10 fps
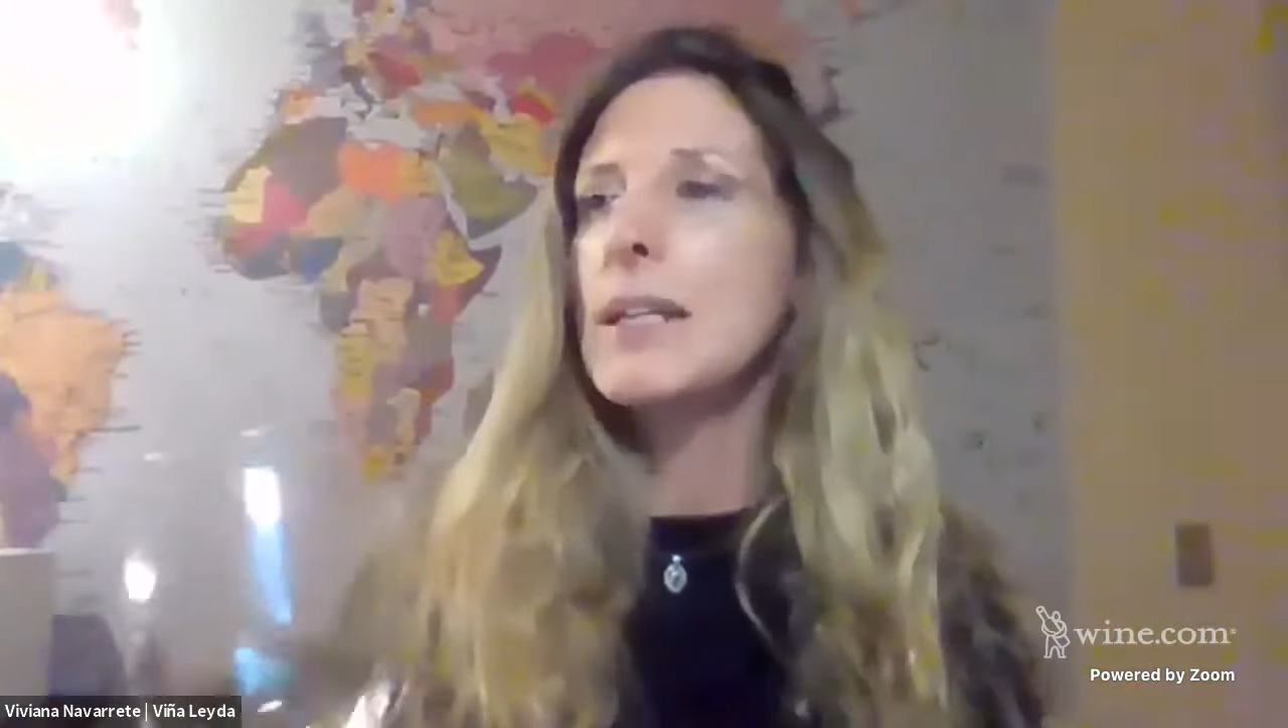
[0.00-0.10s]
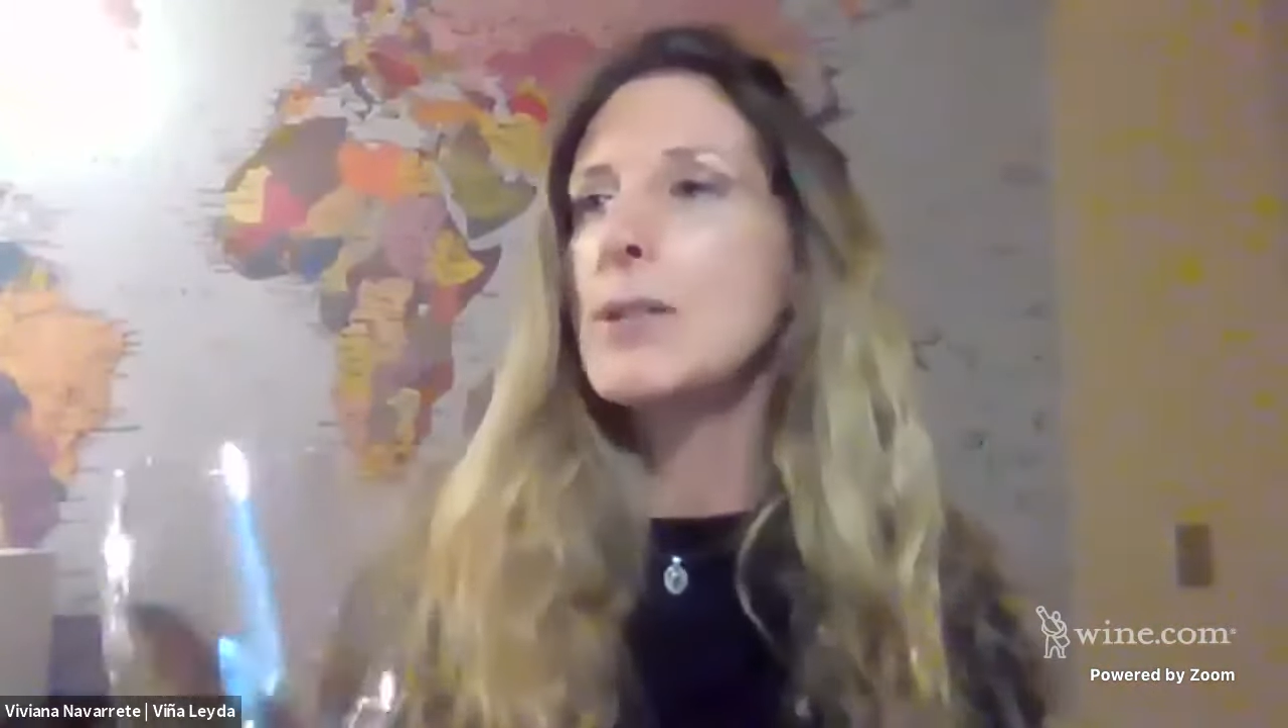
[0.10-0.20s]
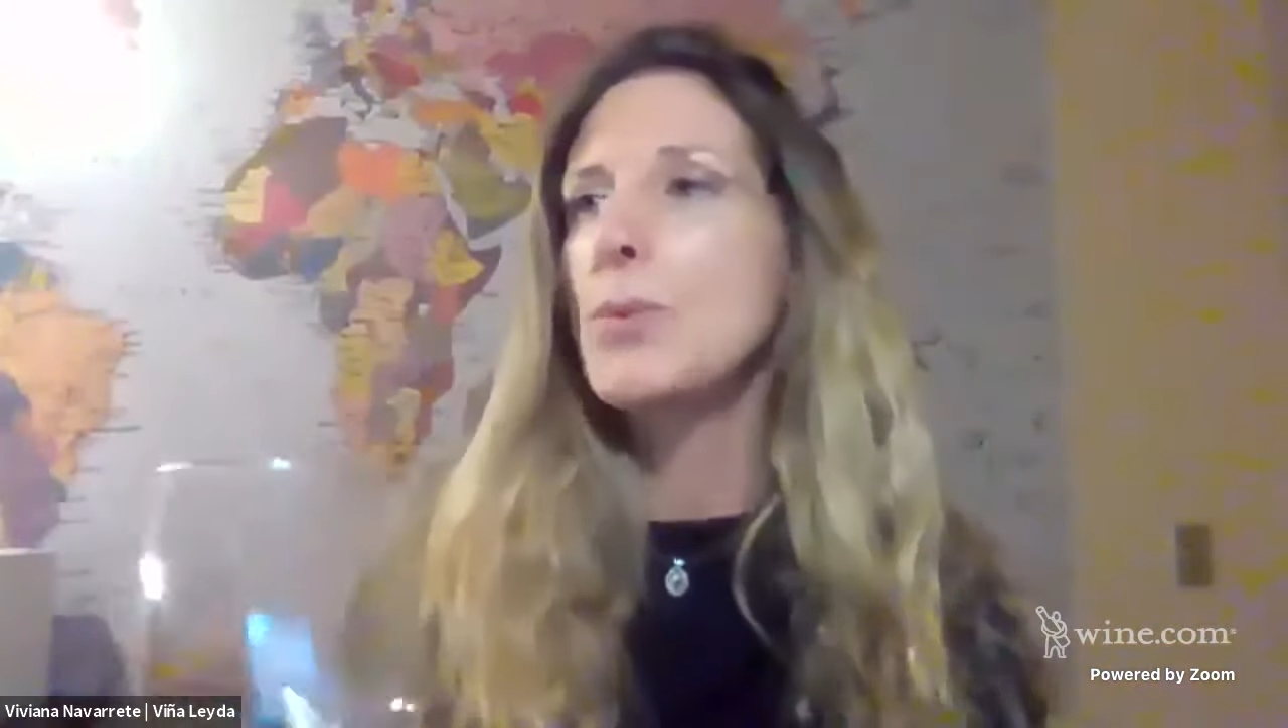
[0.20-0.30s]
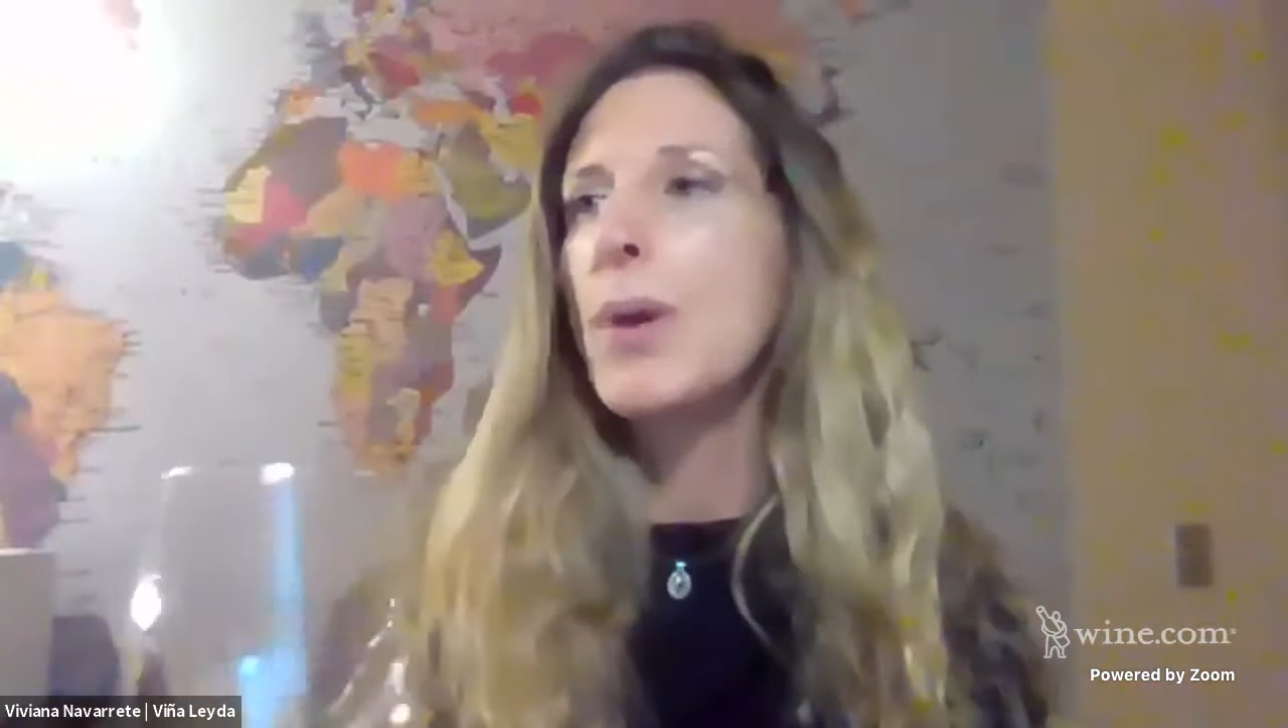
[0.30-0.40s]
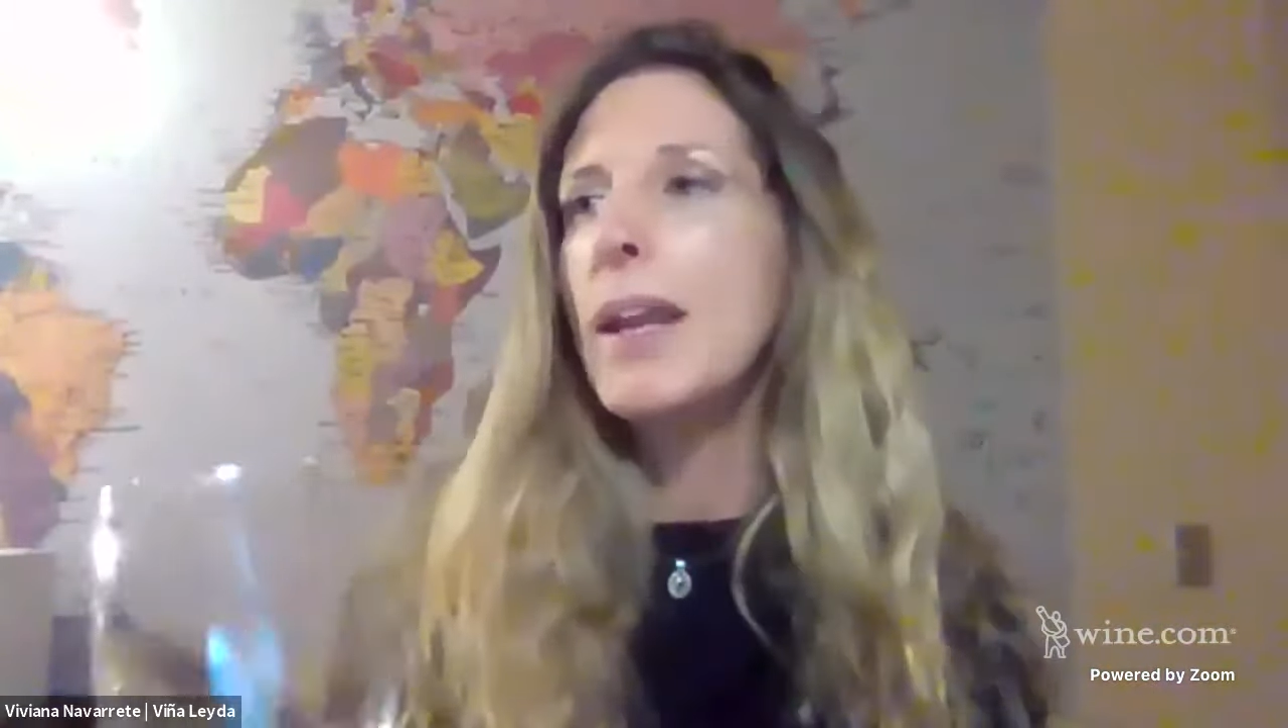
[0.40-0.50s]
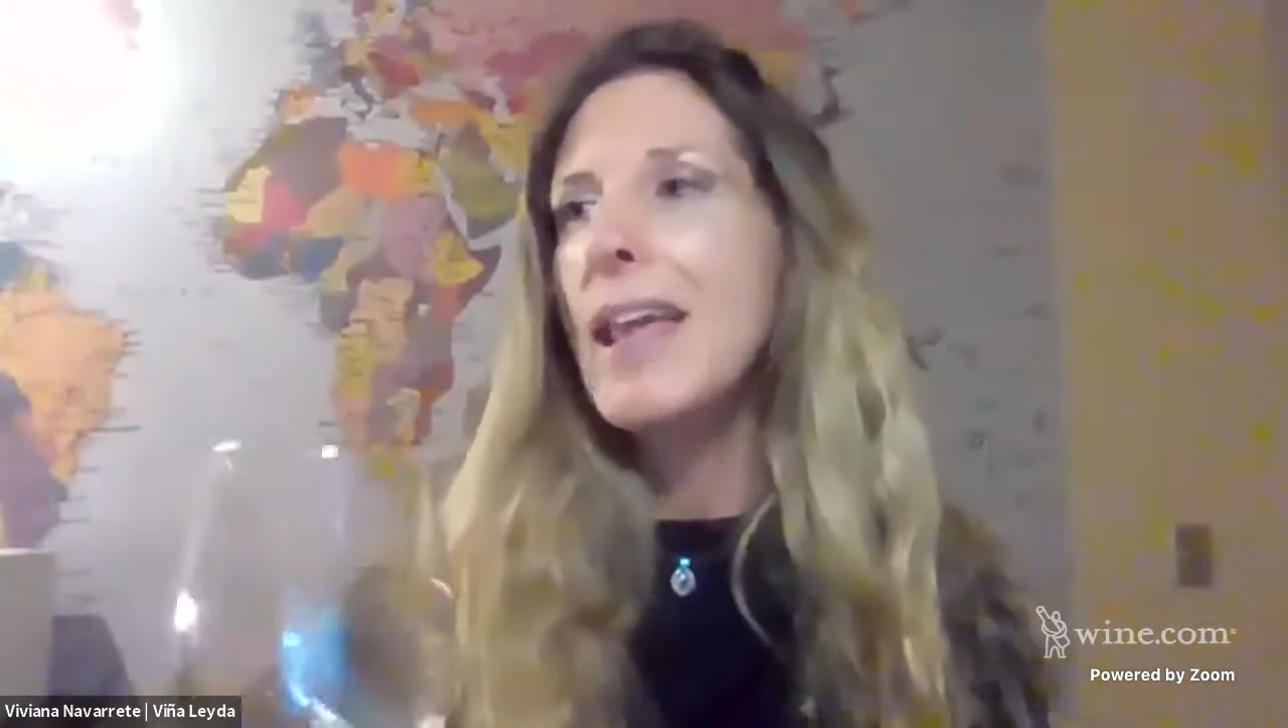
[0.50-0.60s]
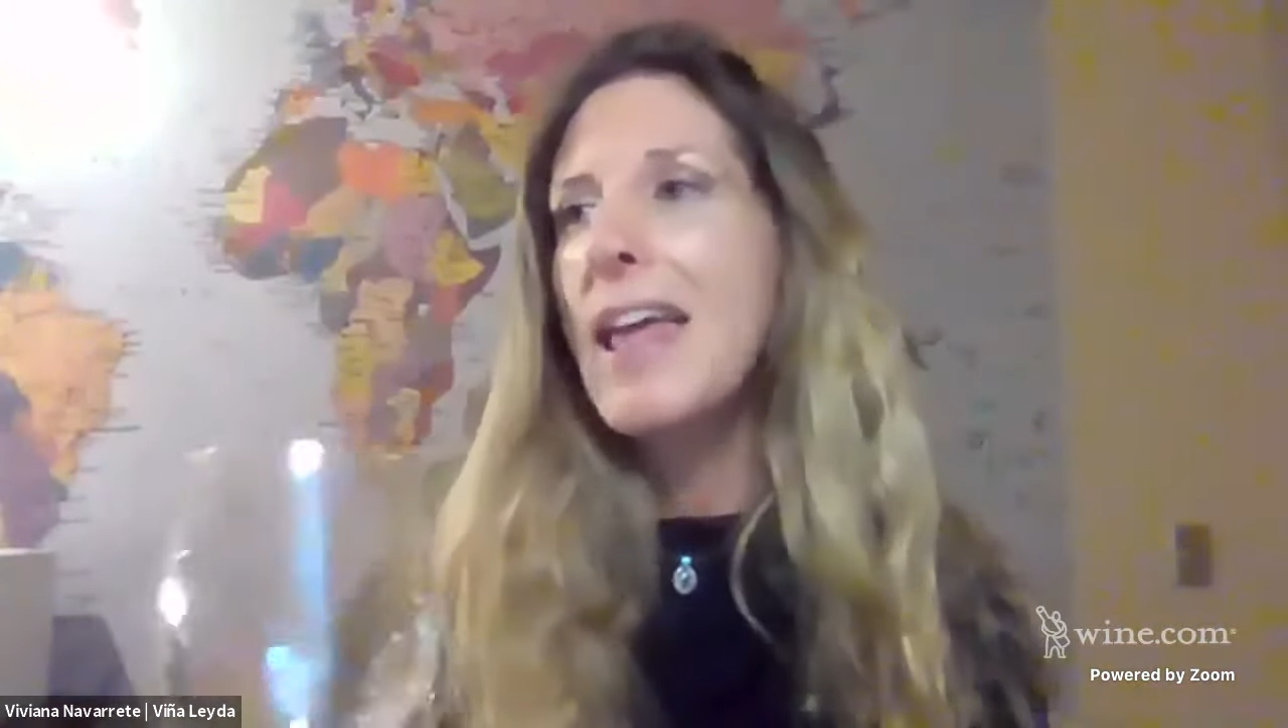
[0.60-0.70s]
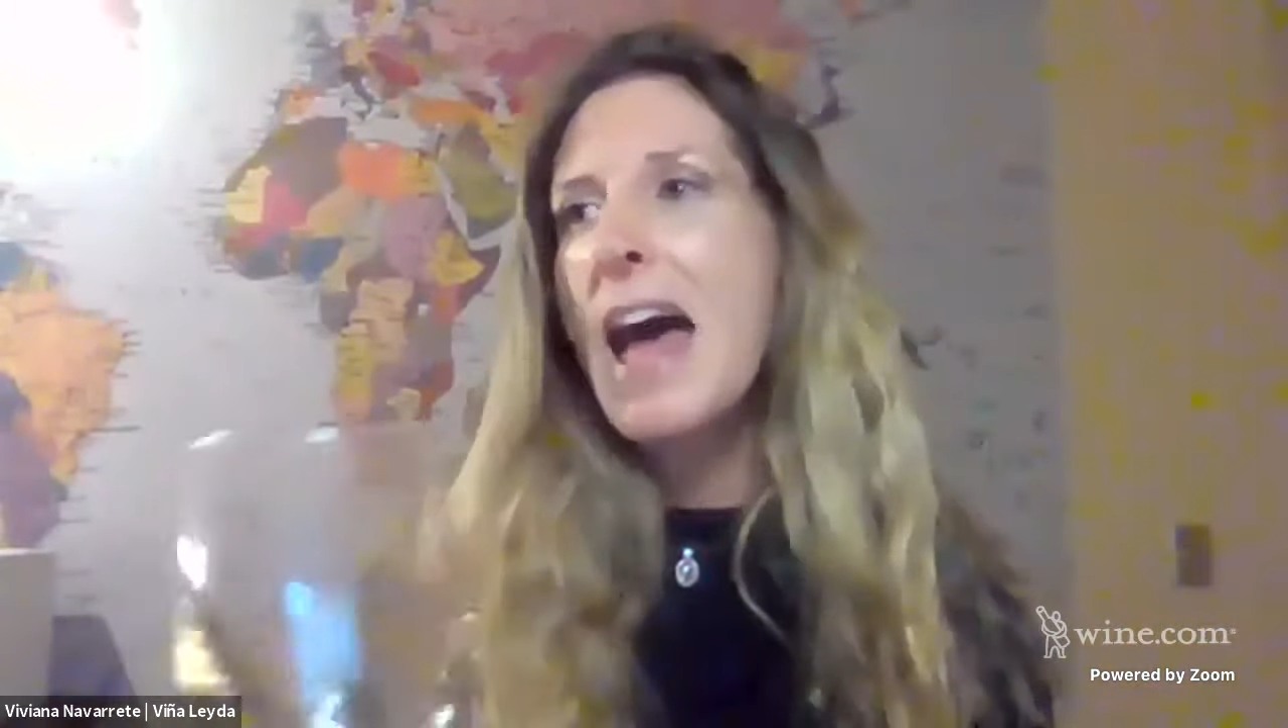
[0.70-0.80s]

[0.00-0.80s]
as well.